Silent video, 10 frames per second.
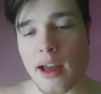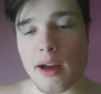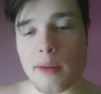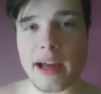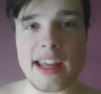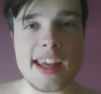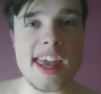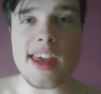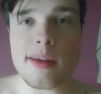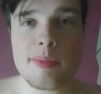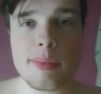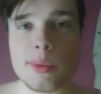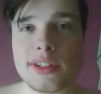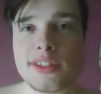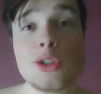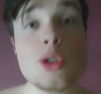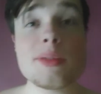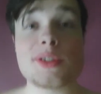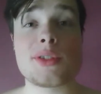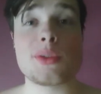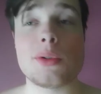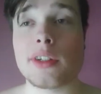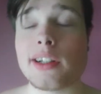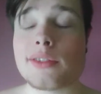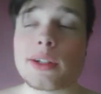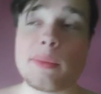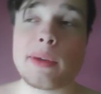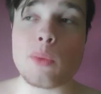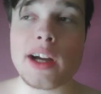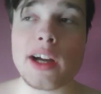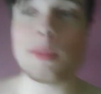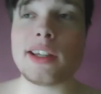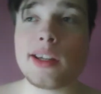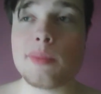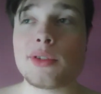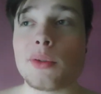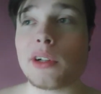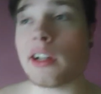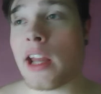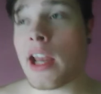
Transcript: My hip was super sore, and I was like, man, why is my hip sore?